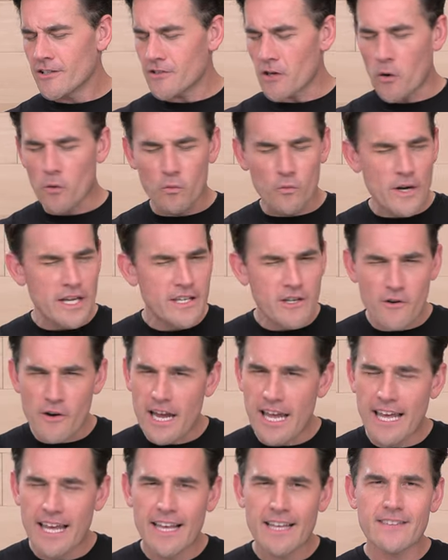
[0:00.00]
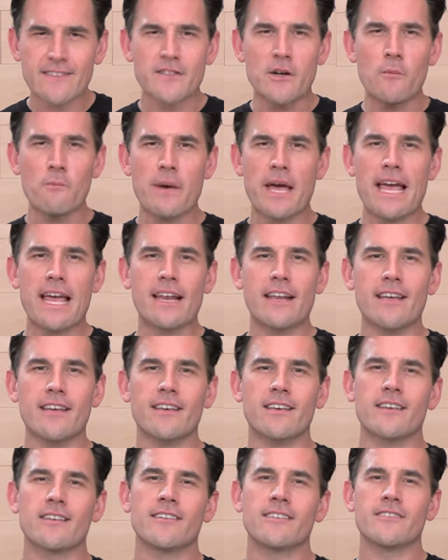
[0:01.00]
don't wring your hands, don't panic.
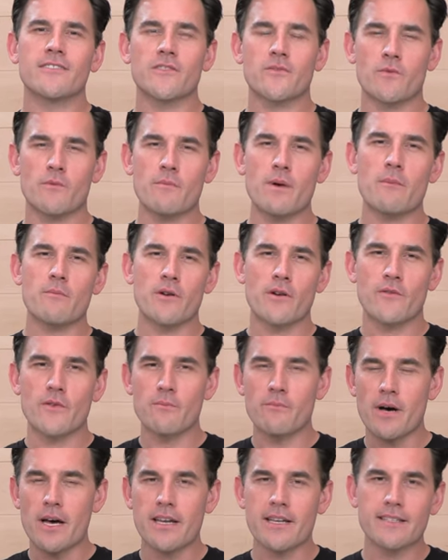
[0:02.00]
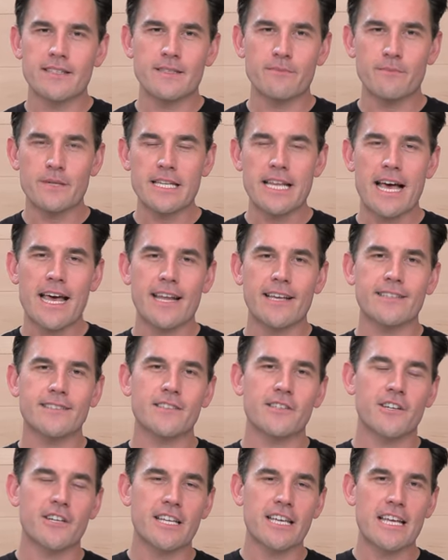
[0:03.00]
Just remember, if you bought it at Speed
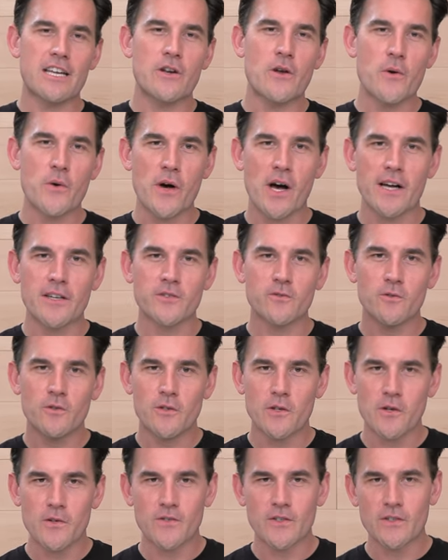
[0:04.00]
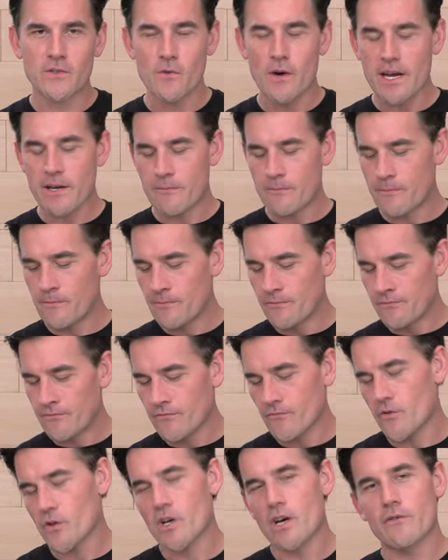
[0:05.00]
Addicts, you're gonna get no cost returns. That's right.
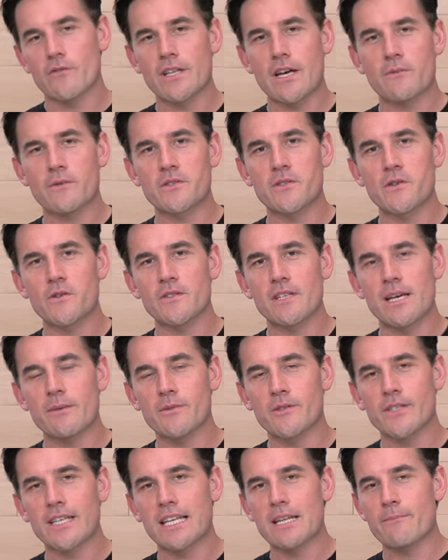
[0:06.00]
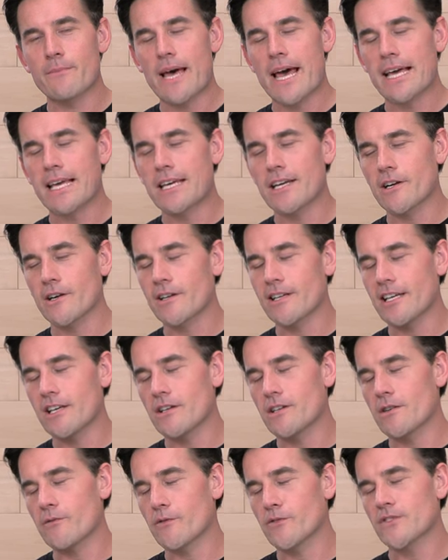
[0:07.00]
We'll cover that return label, get it back here, get
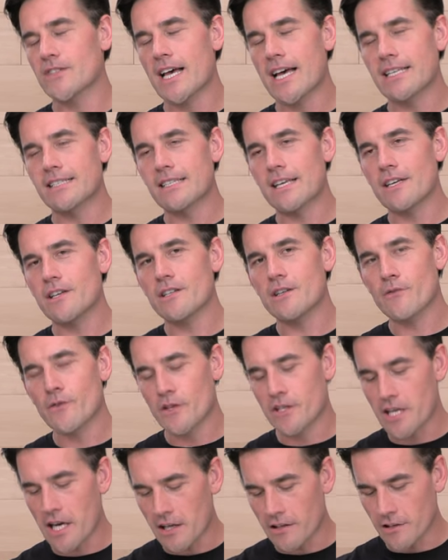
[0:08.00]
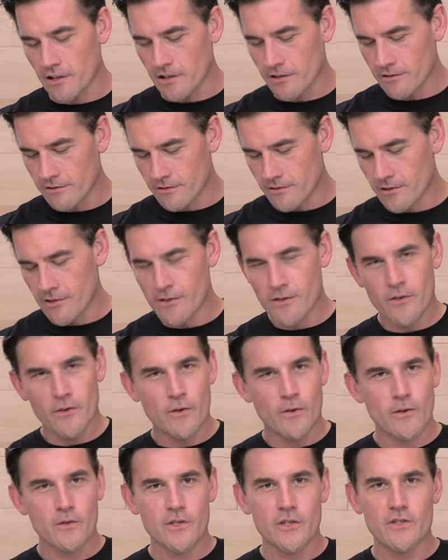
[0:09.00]
you a different size, get you a different color,
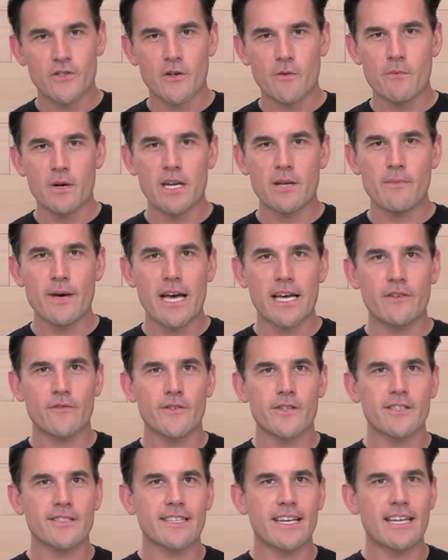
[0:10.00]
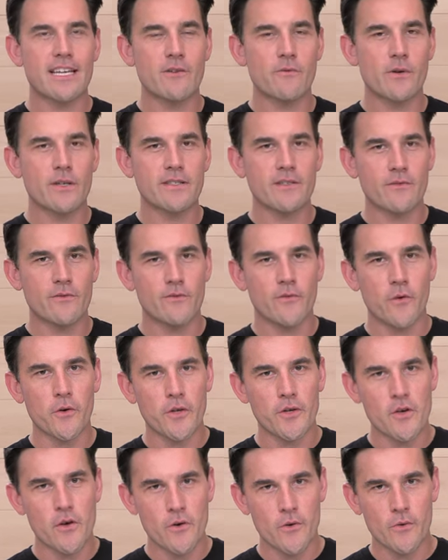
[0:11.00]
or just your money back if you decided it wasn't for
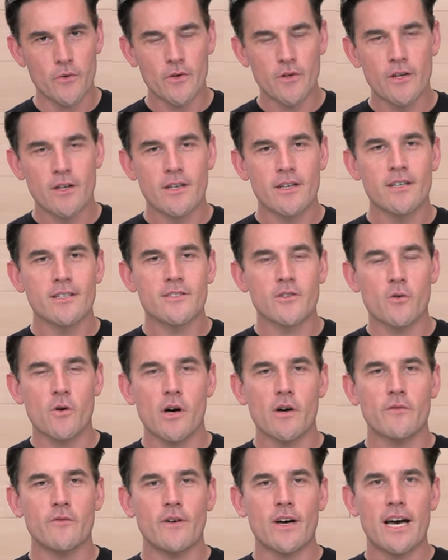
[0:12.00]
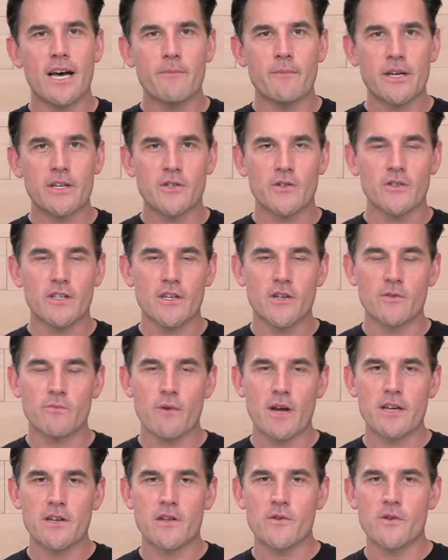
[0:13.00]
you. To qualify, make sure the gear is
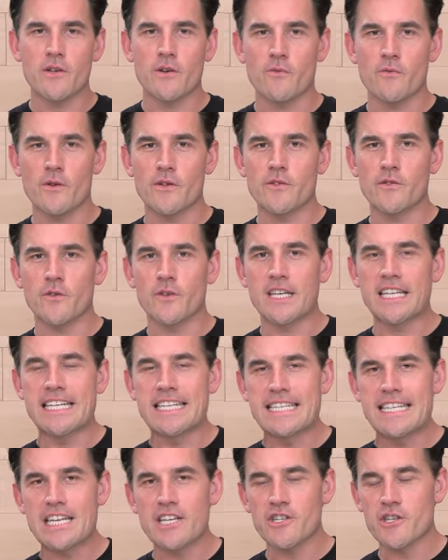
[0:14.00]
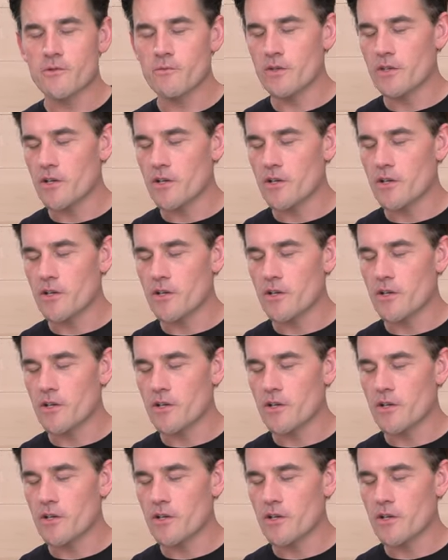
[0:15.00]
brand new in original condition